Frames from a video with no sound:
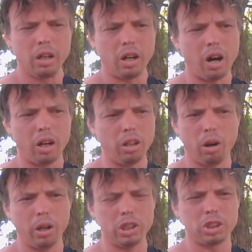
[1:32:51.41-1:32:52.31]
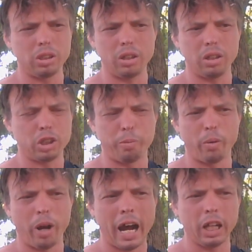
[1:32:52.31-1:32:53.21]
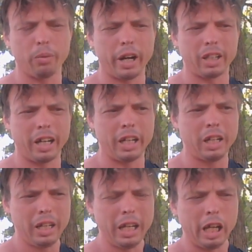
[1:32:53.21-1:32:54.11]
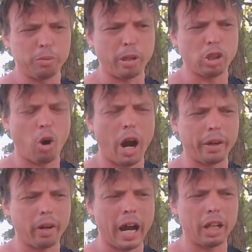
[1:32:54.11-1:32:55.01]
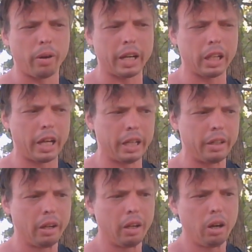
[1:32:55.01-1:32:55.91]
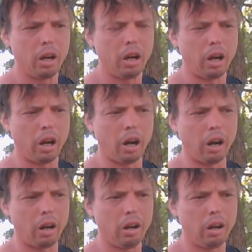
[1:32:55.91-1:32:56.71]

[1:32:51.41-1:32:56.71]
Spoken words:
Oh no, it should be highly regulated. It should be so highly regulated. Uh,